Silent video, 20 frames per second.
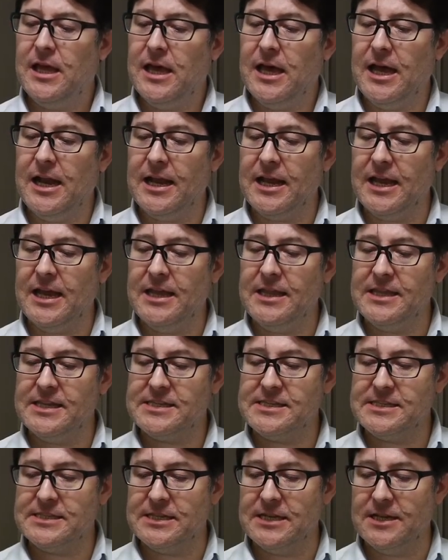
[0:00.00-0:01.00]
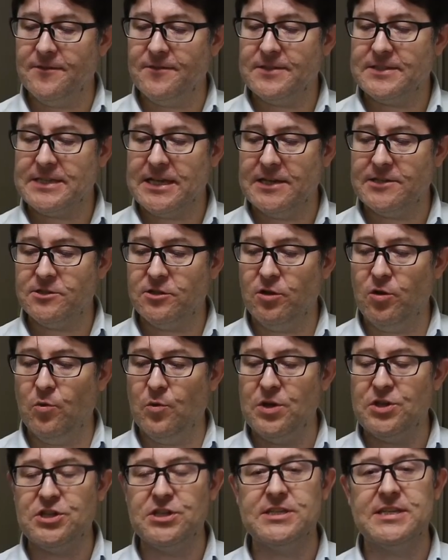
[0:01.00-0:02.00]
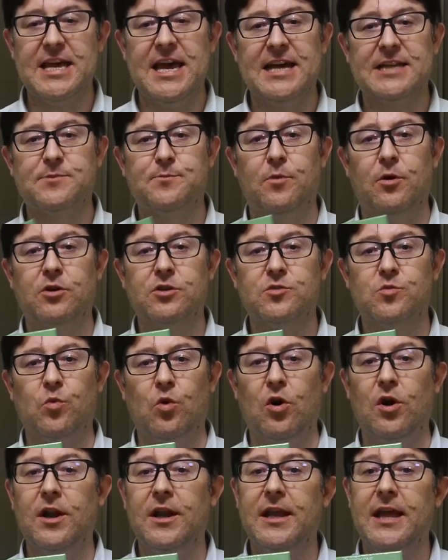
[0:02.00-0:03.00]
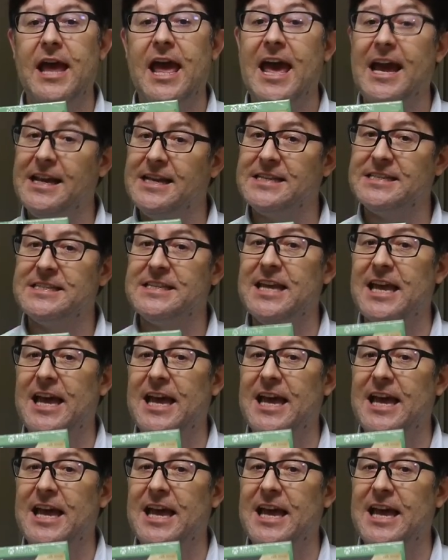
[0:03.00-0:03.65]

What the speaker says: And again, this is another title which is Xbox One X